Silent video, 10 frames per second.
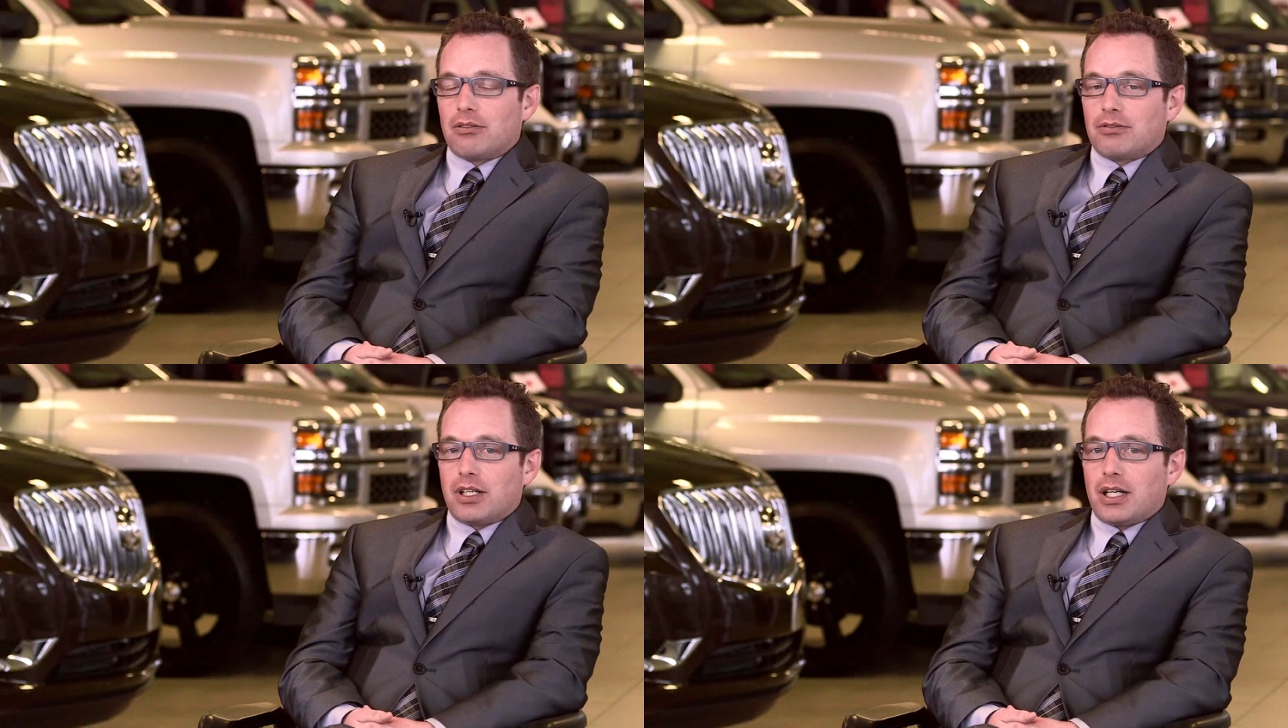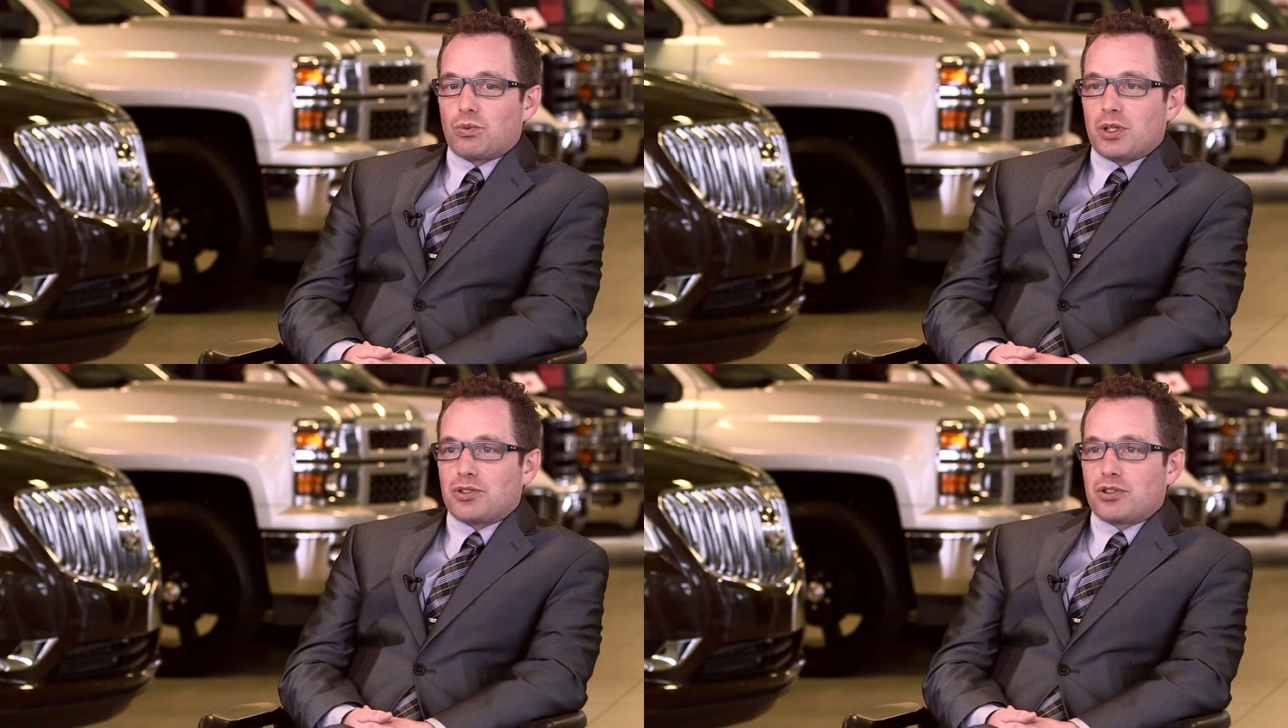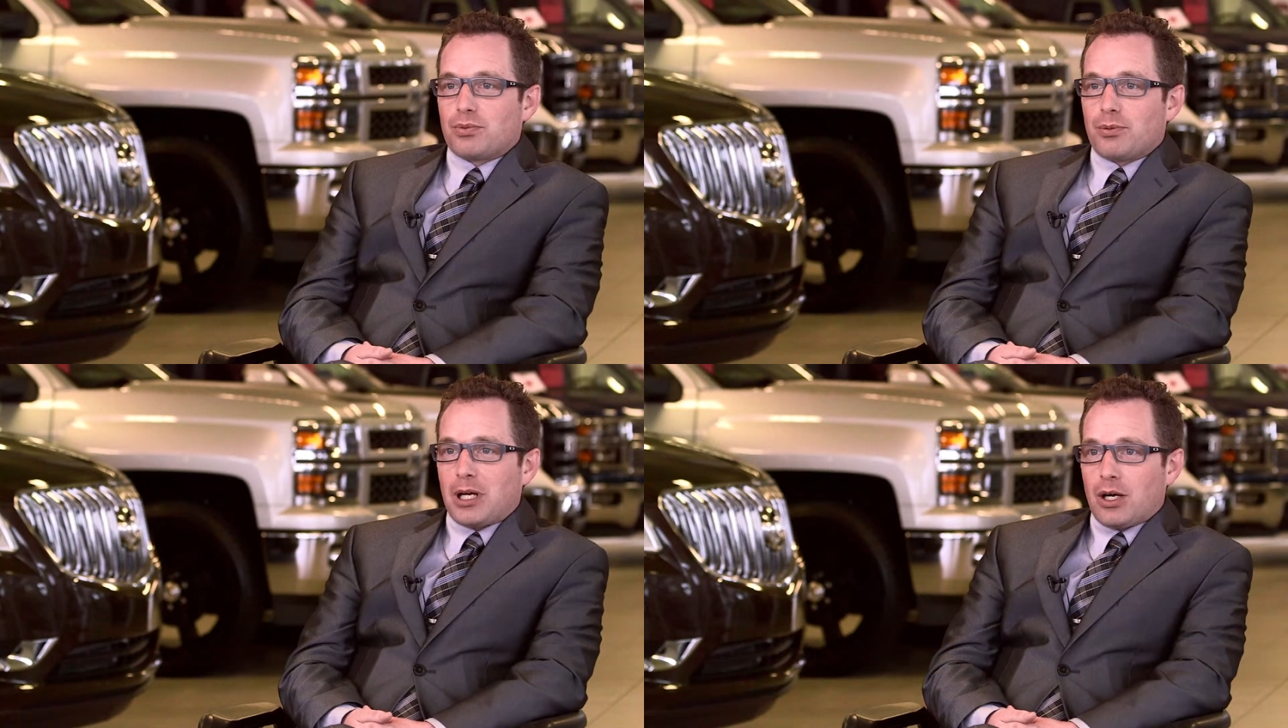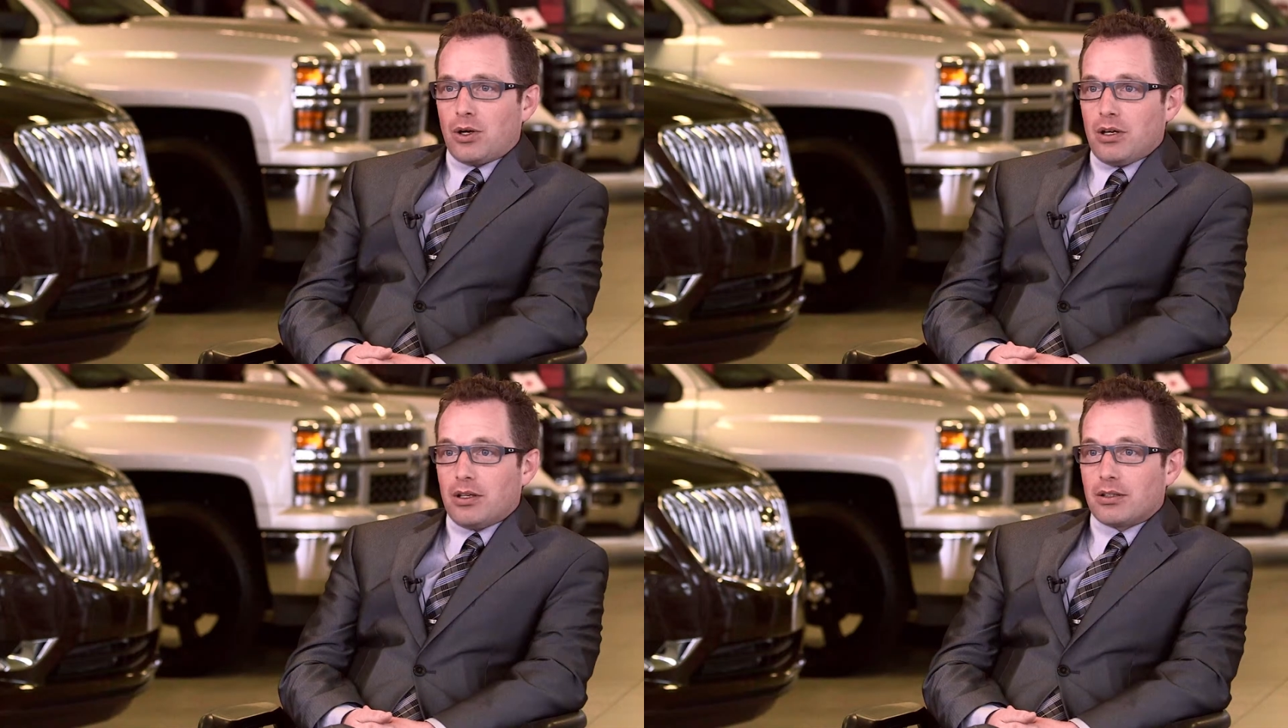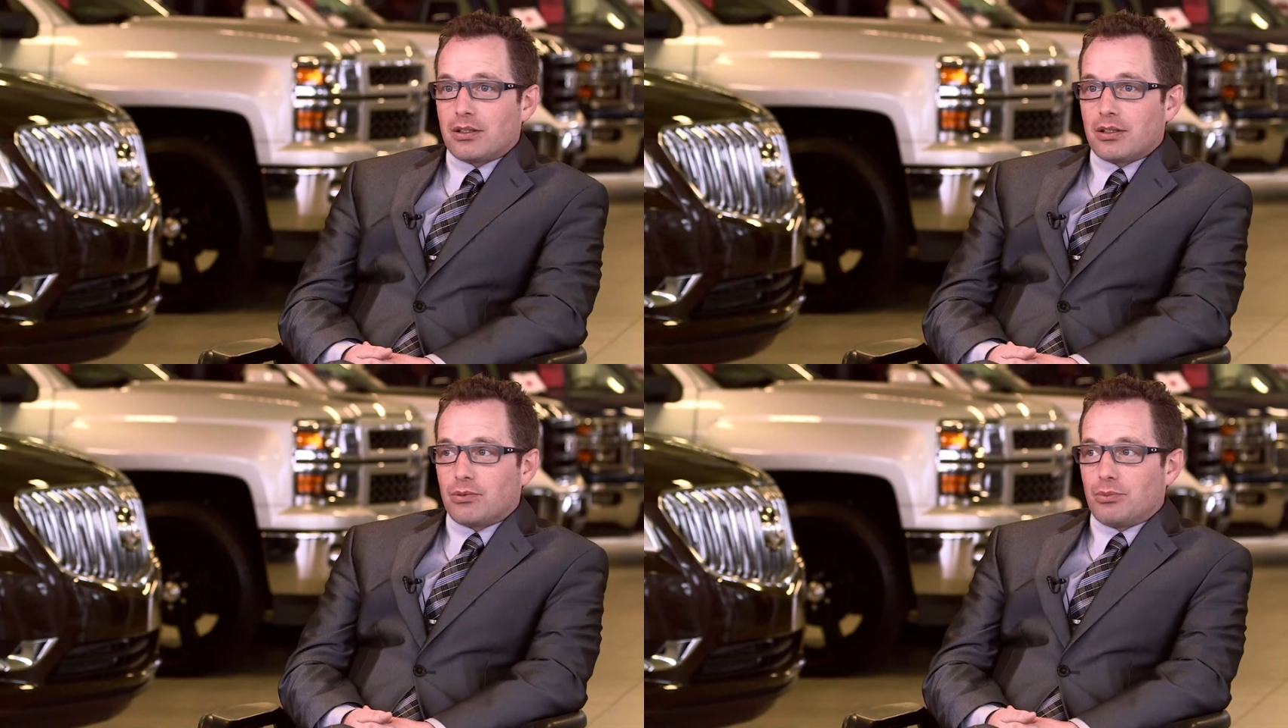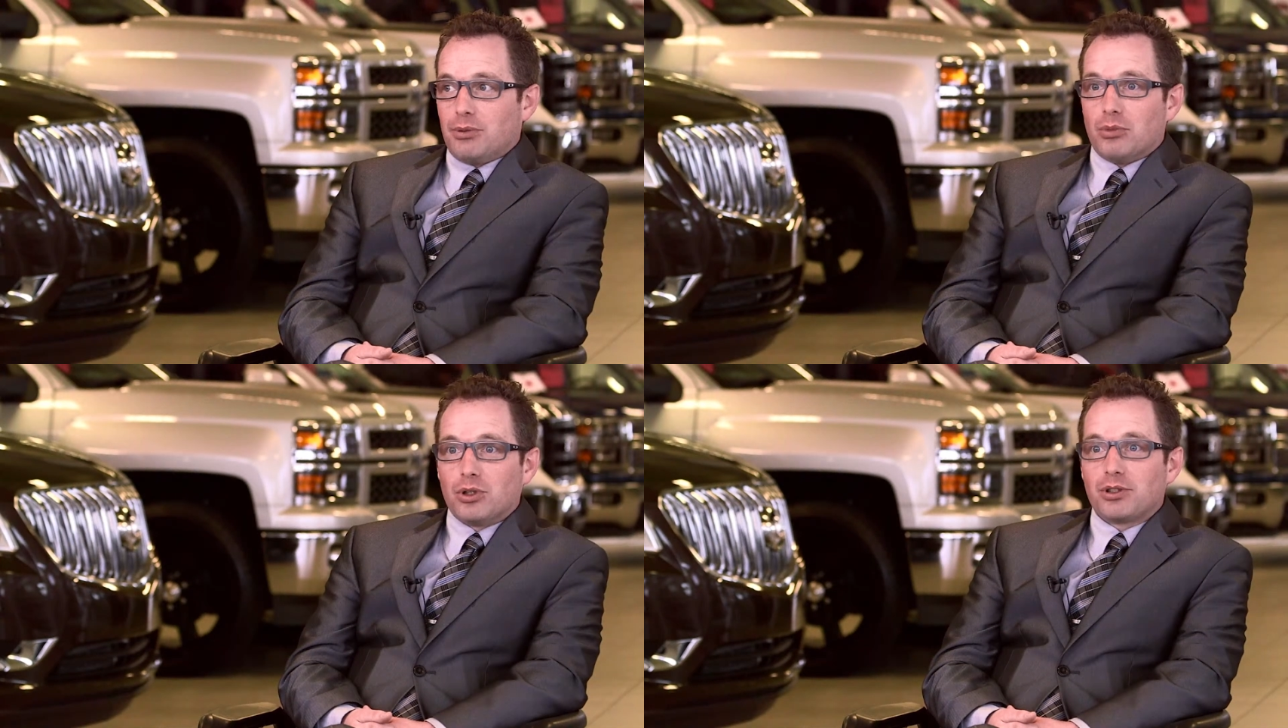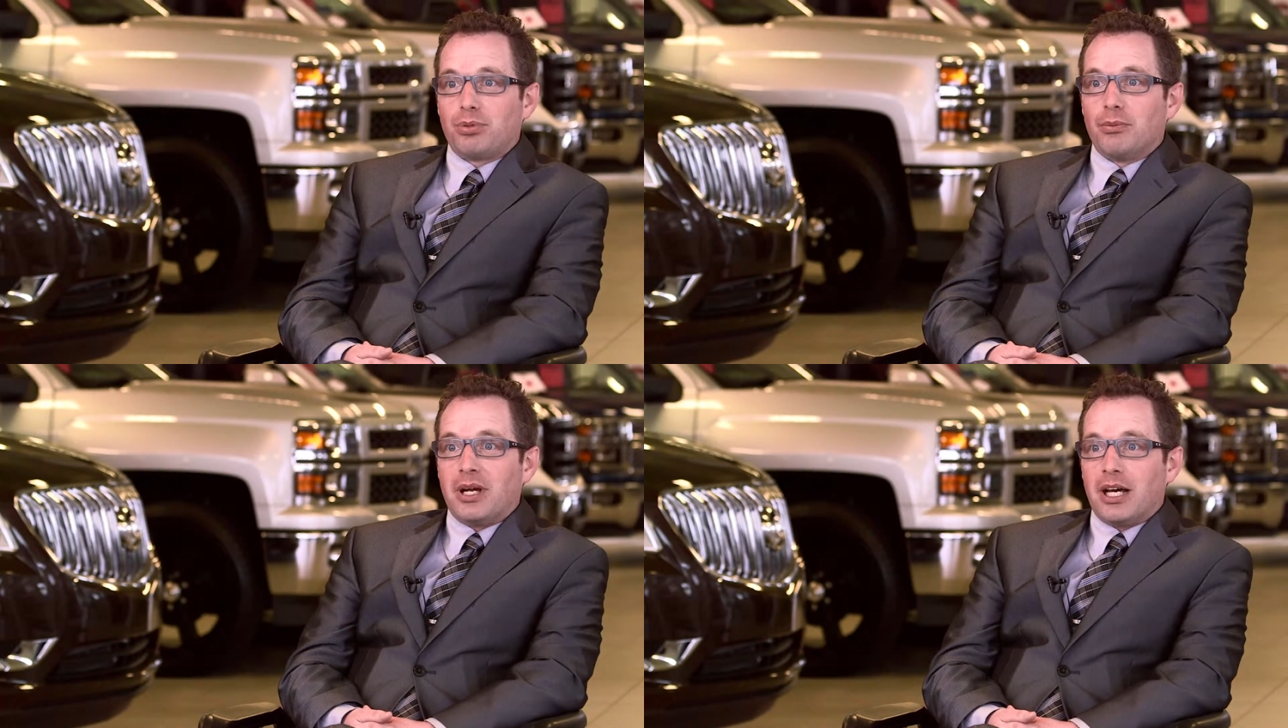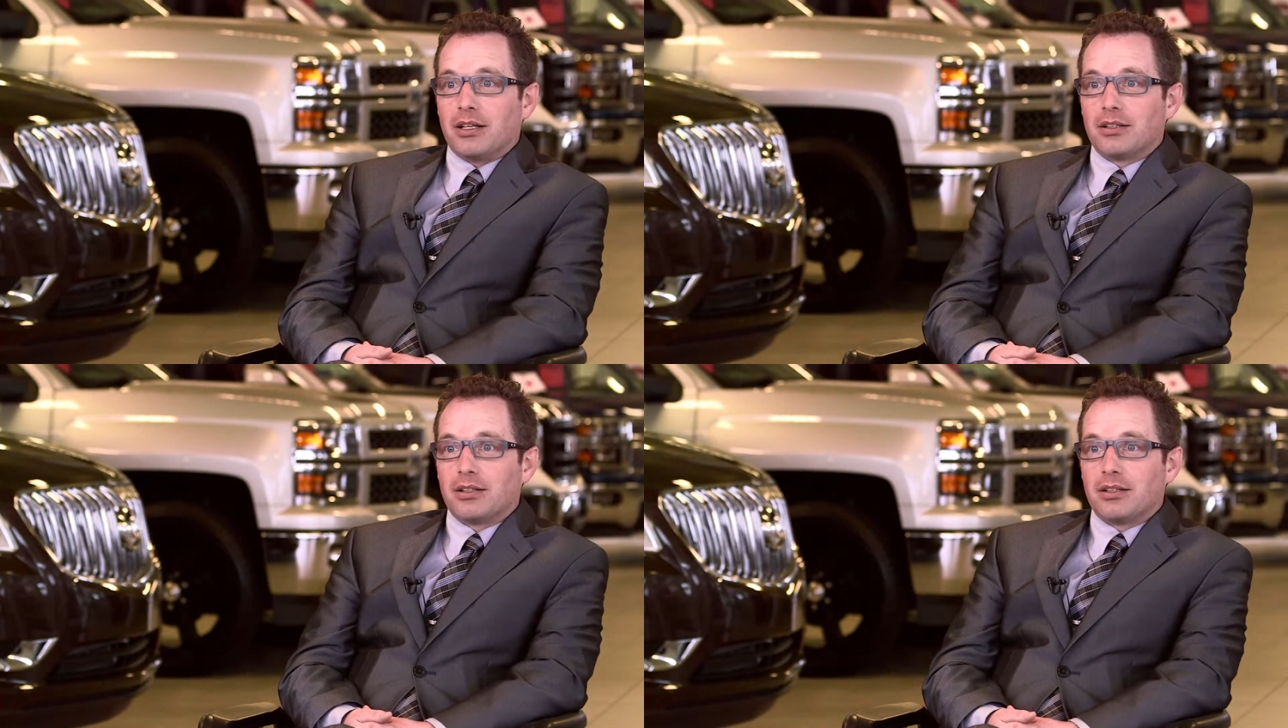If I had one superpower, it would be multiple man.